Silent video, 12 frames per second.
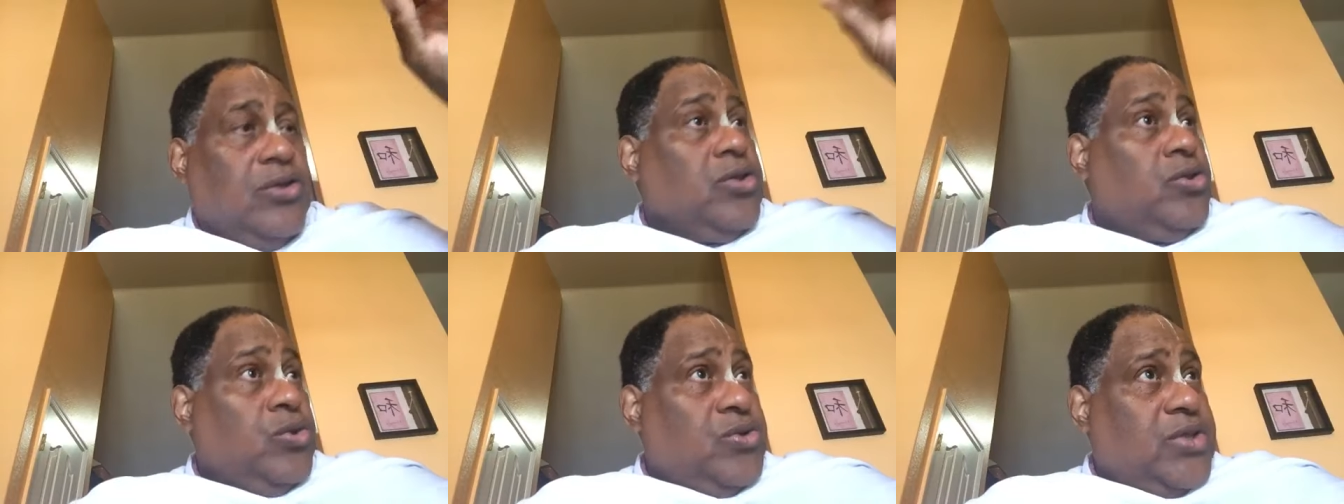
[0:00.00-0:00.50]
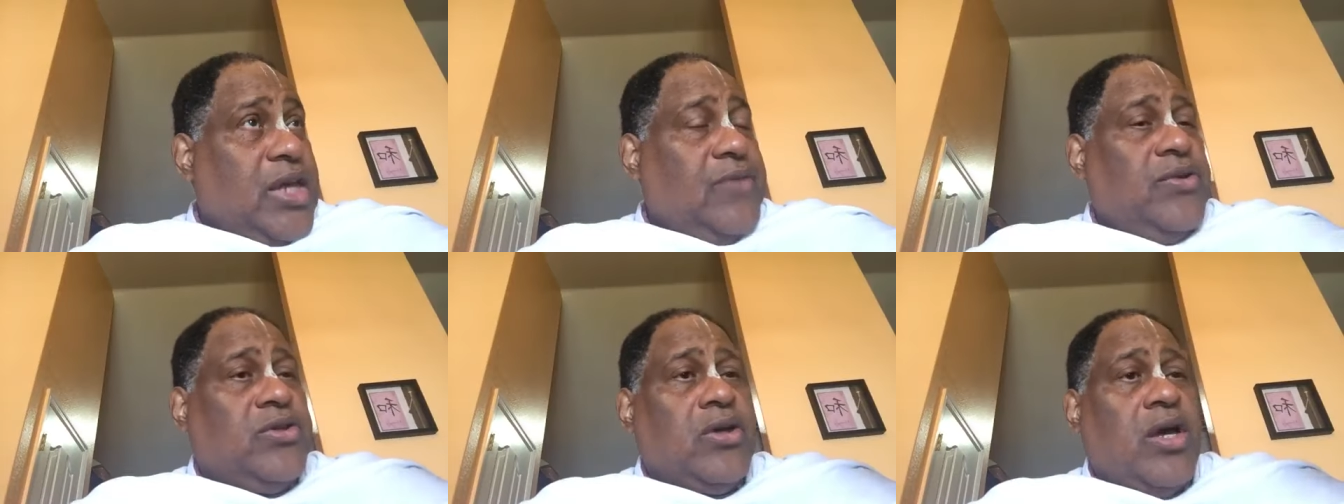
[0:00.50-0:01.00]
to do
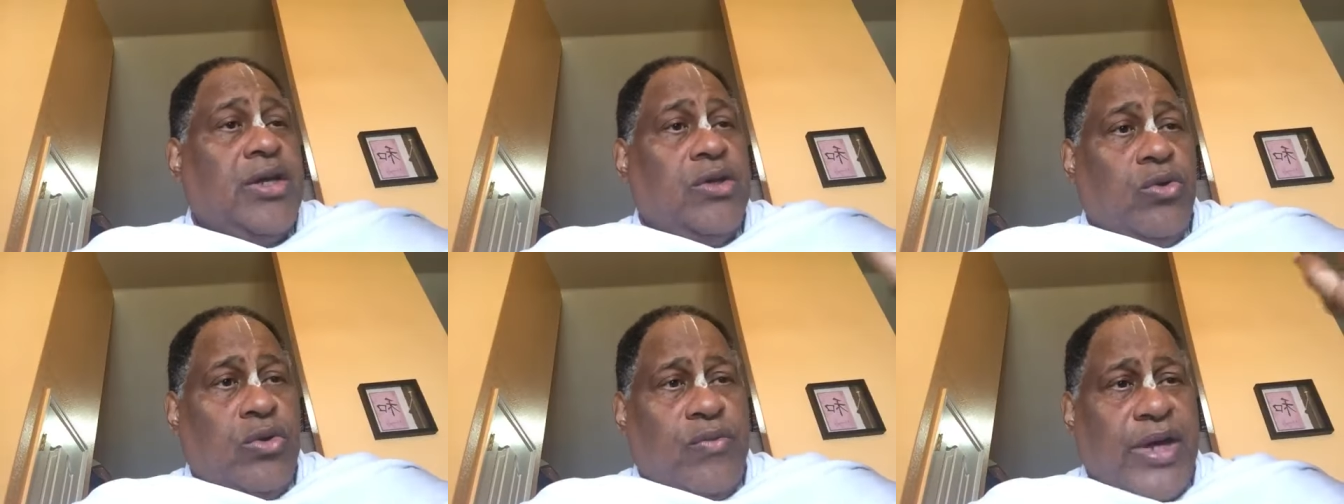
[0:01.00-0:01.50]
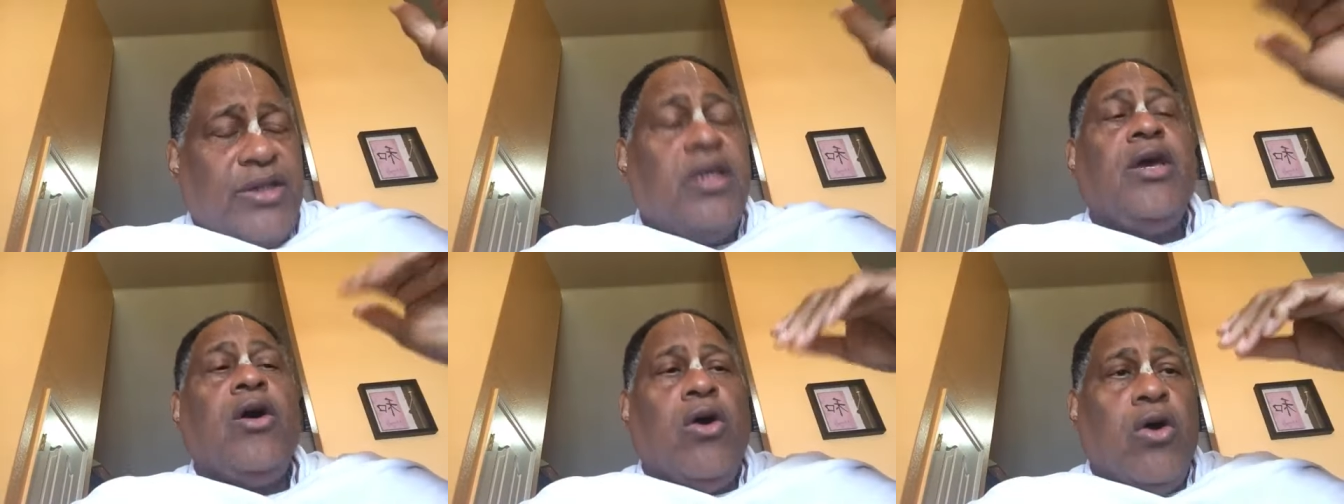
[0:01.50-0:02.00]
savor to Hari Guru
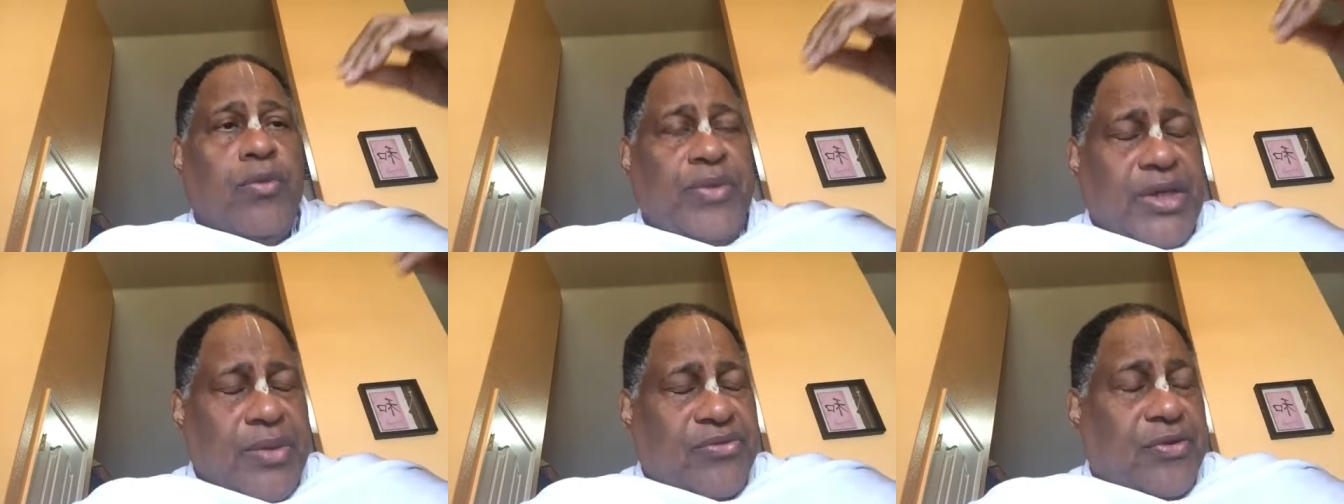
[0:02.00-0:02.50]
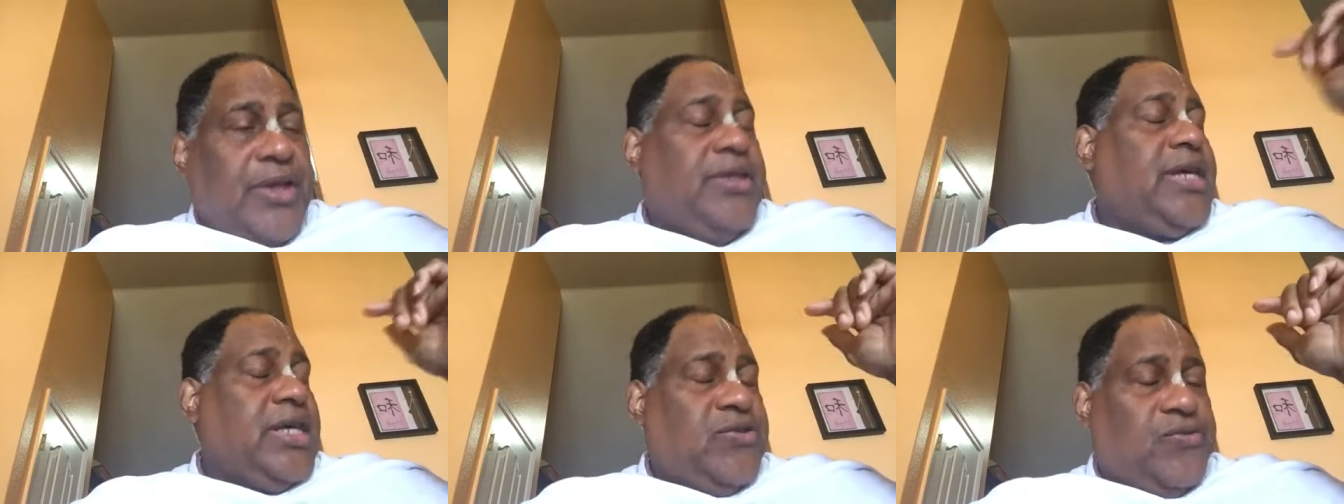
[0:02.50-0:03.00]
Vaishnava all becomes
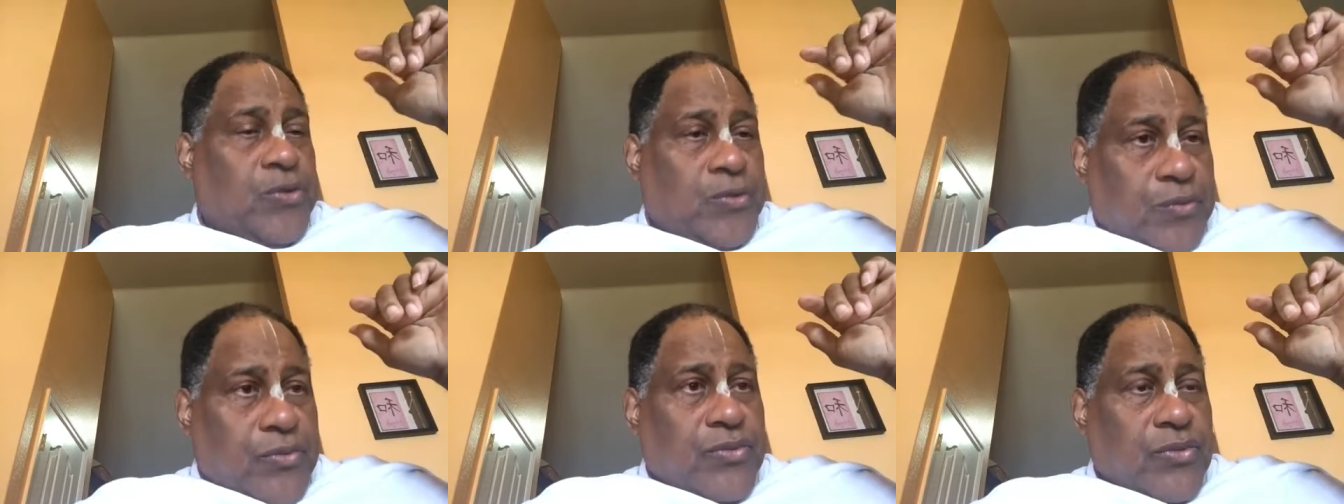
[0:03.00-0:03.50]
very tasteful.